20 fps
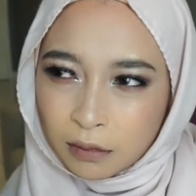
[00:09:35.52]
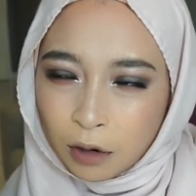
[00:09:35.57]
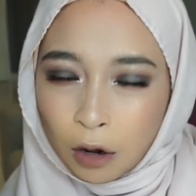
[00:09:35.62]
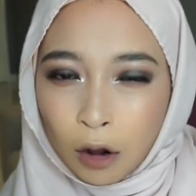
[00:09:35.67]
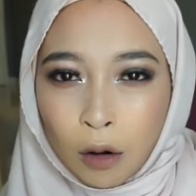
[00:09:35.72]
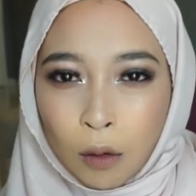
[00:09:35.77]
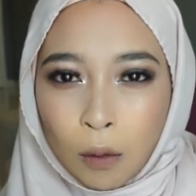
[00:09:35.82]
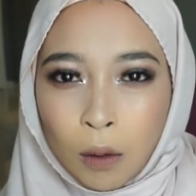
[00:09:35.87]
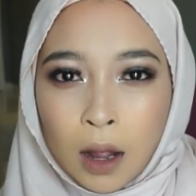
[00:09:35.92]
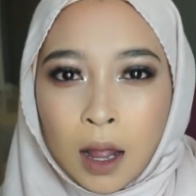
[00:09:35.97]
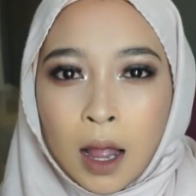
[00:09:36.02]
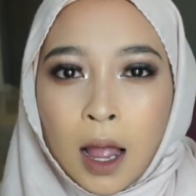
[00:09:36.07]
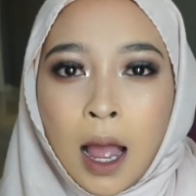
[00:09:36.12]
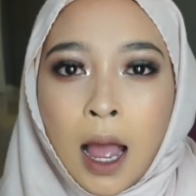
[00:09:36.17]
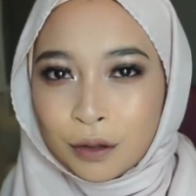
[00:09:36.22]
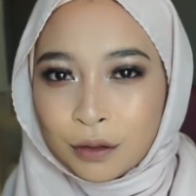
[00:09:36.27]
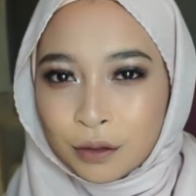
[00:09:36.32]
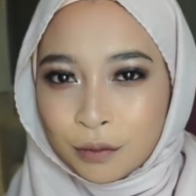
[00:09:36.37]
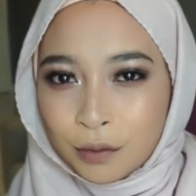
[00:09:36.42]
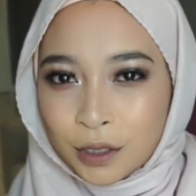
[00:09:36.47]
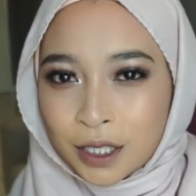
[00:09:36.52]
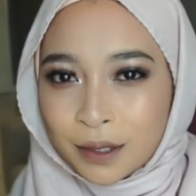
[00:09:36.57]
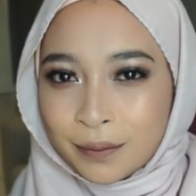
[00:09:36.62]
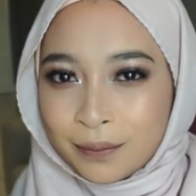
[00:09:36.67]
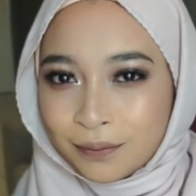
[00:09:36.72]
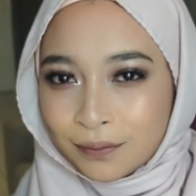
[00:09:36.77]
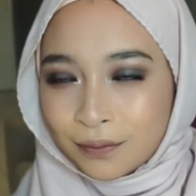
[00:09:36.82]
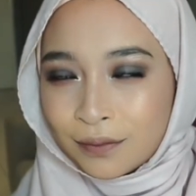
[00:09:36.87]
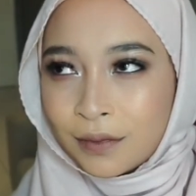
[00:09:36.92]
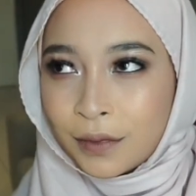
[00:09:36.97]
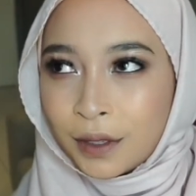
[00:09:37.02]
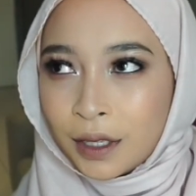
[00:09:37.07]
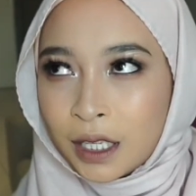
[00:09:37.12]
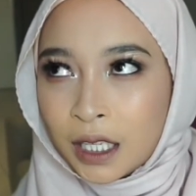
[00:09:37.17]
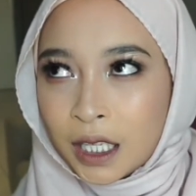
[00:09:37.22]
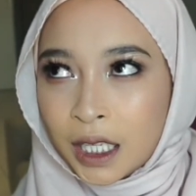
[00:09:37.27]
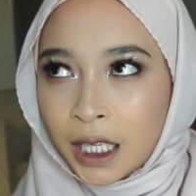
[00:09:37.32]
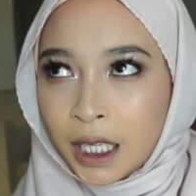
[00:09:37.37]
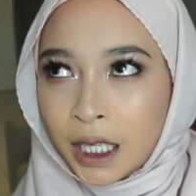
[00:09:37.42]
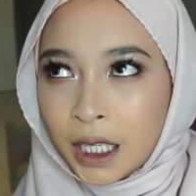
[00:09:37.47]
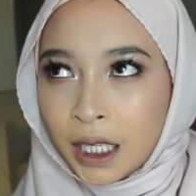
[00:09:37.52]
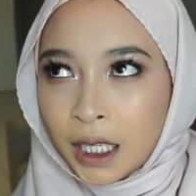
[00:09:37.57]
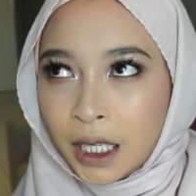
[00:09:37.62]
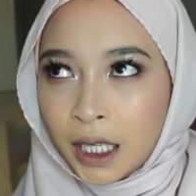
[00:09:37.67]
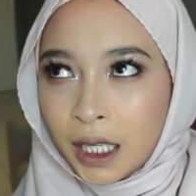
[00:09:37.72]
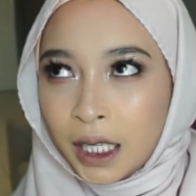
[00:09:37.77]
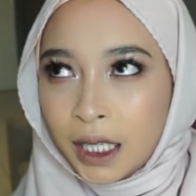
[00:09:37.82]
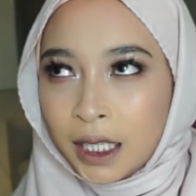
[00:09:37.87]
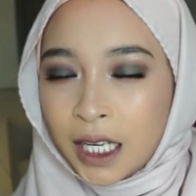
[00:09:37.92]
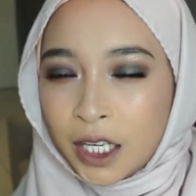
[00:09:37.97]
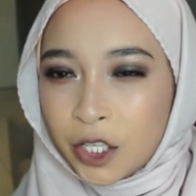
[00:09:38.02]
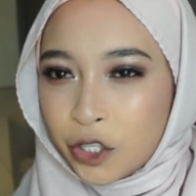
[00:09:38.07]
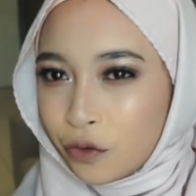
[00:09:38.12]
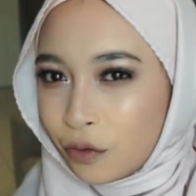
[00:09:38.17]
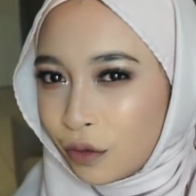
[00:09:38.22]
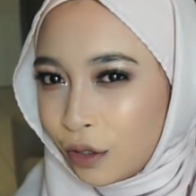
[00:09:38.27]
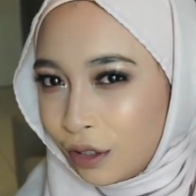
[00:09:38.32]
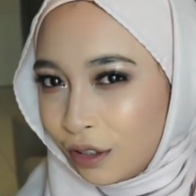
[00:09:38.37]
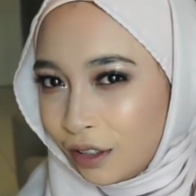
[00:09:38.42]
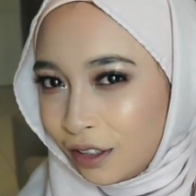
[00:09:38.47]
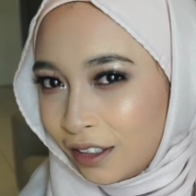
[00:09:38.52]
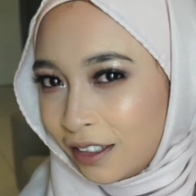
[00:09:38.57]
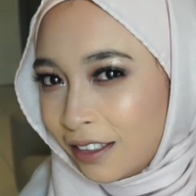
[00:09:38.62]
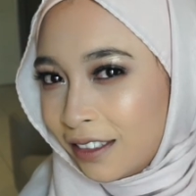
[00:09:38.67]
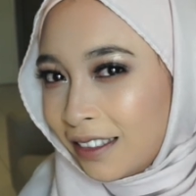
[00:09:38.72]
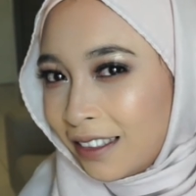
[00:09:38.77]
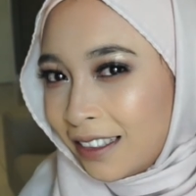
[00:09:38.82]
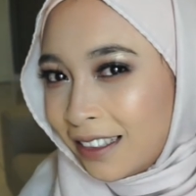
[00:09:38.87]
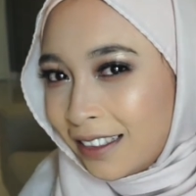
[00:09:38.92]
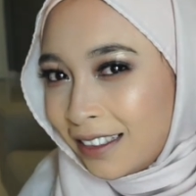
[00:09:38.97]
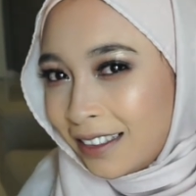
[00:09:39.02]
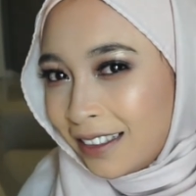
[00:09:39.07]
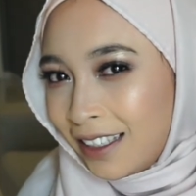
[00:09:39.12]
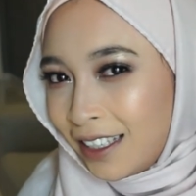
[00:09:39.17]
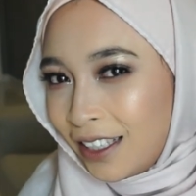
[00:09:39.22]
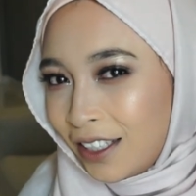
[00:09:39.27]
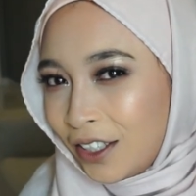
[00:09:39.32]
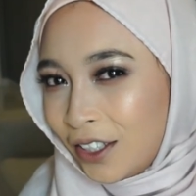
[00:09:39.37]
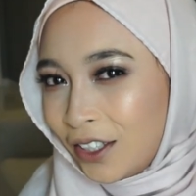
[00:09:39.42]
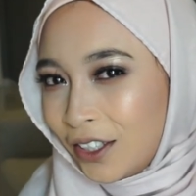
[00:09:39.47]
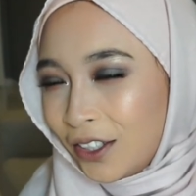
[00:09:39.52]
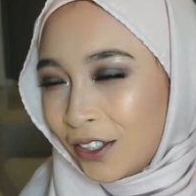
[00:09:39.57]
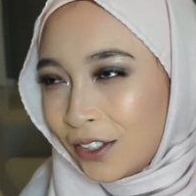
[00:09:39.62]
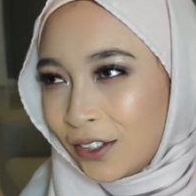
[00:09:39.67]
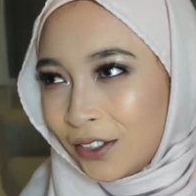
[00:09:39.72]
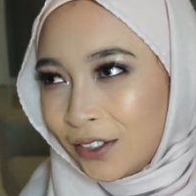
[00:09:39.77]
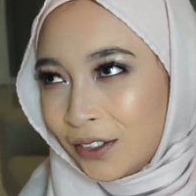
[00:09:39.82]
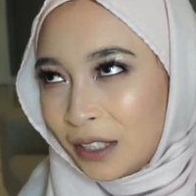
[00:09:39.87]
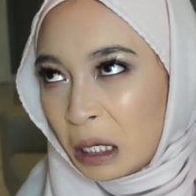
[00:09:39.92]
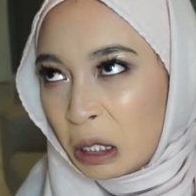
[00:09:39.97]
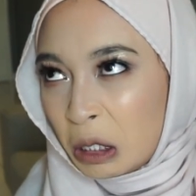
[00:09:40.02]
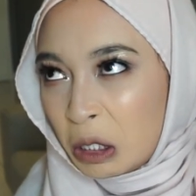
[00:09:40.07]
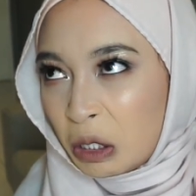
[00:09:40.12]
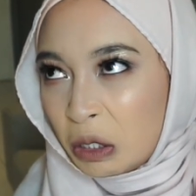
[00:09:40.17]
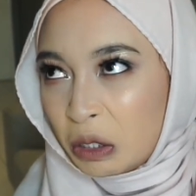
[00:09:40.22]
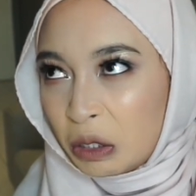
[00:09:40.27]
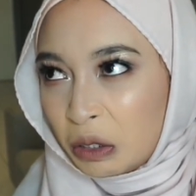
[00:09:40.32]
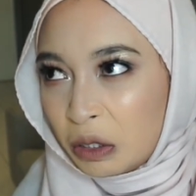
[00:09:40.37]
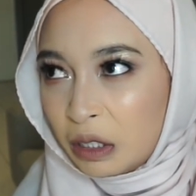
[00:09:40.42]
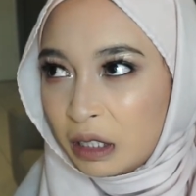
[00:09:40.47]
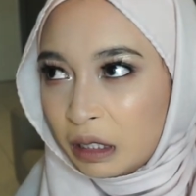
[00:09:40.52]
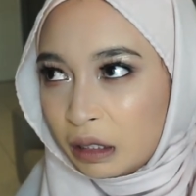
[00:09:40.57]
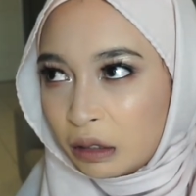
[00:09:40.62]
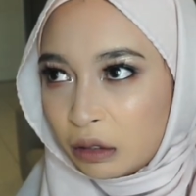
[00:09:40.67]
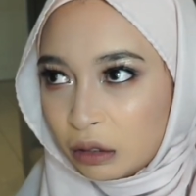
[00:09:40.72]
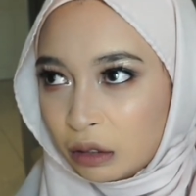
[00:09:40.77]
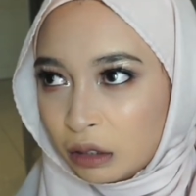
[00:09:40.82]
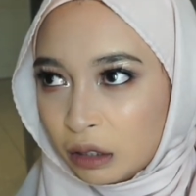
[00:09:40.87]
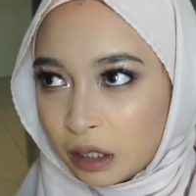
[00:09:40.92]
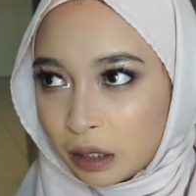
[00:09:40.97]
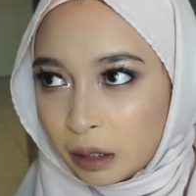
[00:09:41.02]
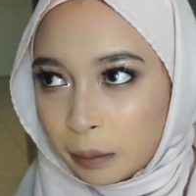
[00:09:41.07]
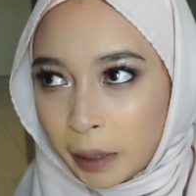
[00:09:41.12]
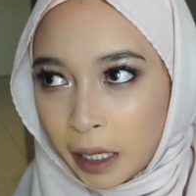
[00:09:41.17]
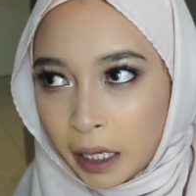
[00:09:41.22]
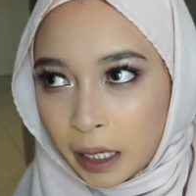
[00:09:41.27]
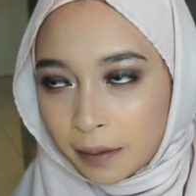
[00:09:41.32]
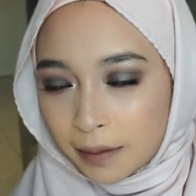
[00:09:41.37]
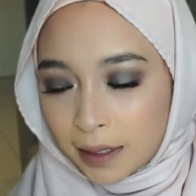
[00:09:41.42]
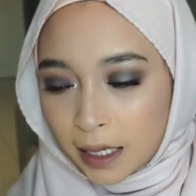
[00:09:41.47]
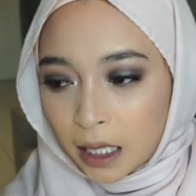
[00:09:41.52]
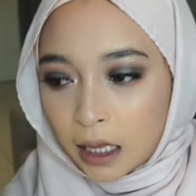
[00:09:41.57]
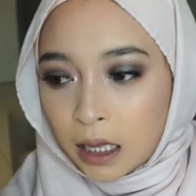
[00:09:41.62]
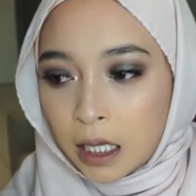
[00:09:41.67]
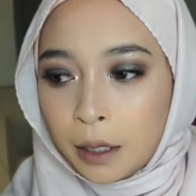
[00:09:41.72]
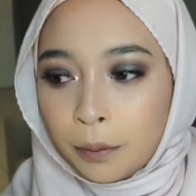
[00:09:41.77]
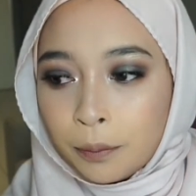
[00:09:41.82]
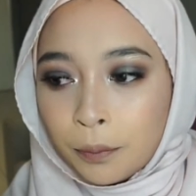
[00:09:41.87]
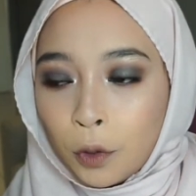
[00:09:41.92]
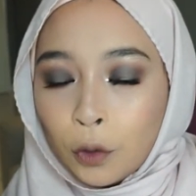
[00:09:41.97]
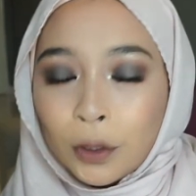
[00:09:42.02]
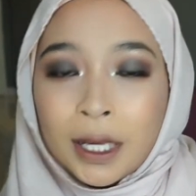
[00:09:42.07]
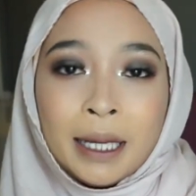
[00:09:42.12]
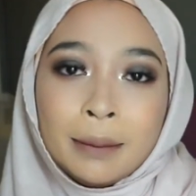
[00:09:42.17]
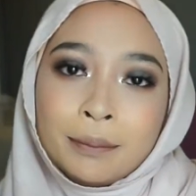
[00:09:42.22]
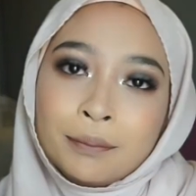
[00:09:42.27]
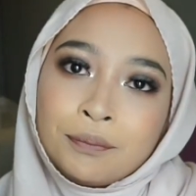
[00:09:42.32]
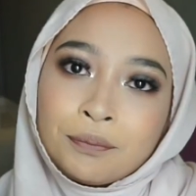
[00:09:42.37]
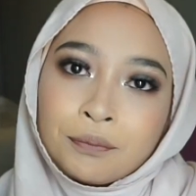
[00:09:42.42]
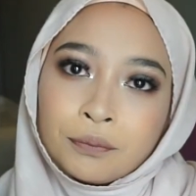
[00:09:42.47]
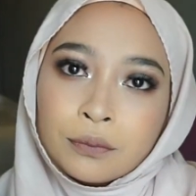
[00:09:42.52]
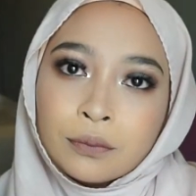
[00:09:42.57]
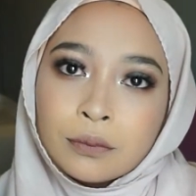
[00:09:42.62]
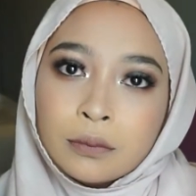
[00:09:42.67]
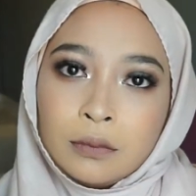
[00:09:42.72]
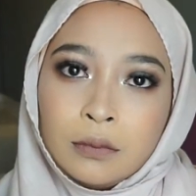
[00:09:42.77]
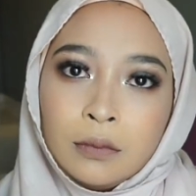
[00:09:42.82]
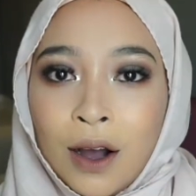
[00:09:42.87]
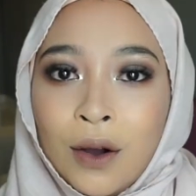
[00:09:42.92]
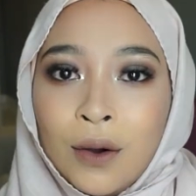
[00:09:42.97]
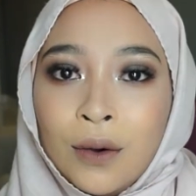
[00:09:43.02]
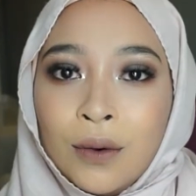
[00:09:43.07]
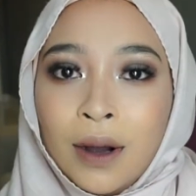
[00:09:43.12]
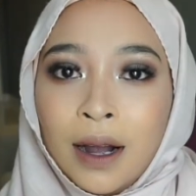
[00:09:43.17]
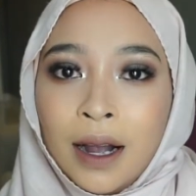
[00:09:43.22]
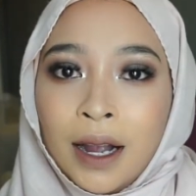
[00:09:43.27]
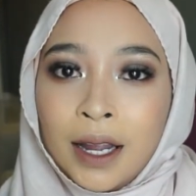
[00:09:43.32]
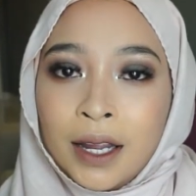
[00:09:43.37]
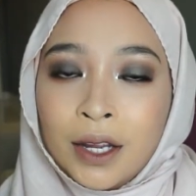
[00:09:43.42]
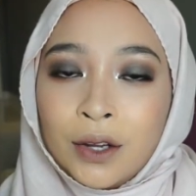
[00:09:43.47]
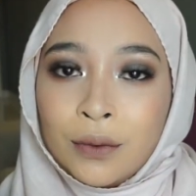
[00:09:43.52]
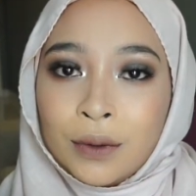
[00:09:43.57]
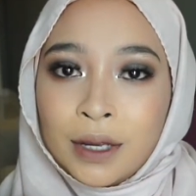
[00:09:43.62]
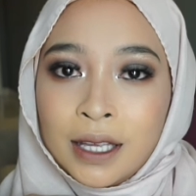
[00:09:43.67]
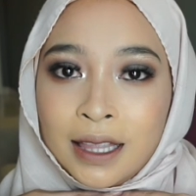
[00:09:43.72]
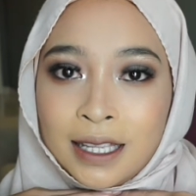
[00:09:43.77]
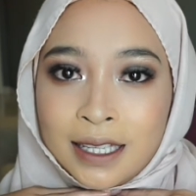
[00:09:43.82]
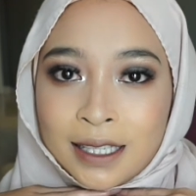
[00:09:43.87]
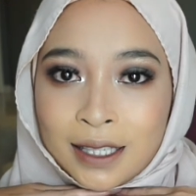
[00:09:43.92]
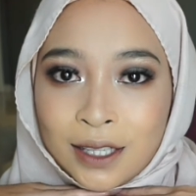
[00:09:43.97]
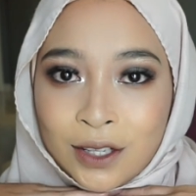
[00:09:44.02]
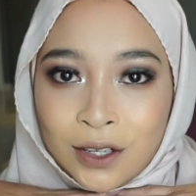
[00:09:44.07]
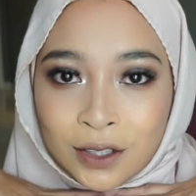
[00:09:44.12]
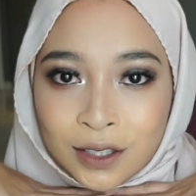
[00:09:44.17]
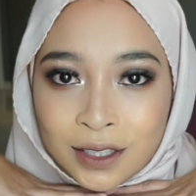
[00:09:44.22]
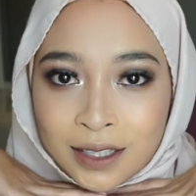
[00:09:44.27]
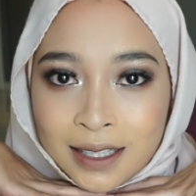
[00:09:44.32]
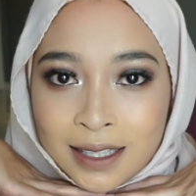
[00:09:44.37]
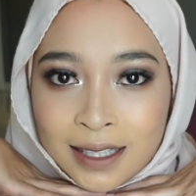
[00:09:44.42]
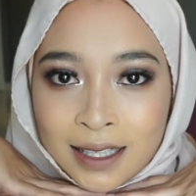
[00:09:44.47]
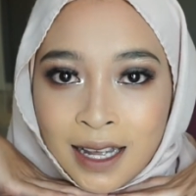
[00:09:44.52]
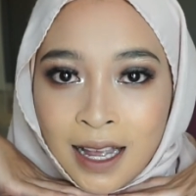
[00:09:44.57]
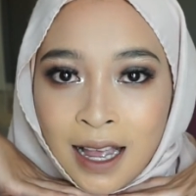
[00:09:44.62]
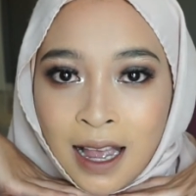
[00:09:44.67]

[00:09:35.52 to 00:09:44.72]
Oh, rasa macam natural. Gitu. Natural. Konon kena ikat sekati. Okay. How I create this looks.